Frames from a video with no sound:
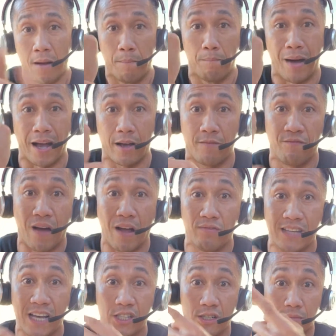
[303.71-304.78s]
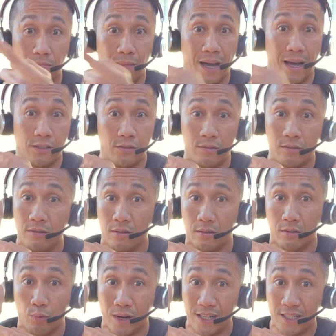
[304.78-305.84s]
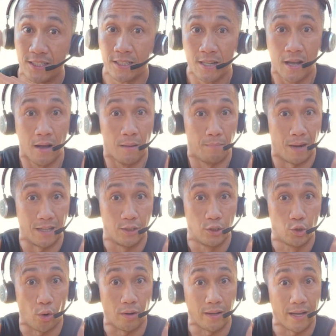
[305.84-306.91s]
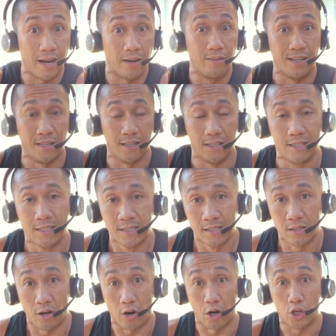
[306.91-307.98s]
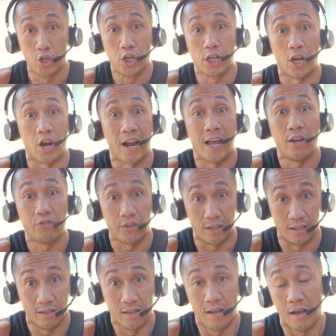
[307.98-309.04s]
My foundation, my wrist, my joint areas are good, are healthy.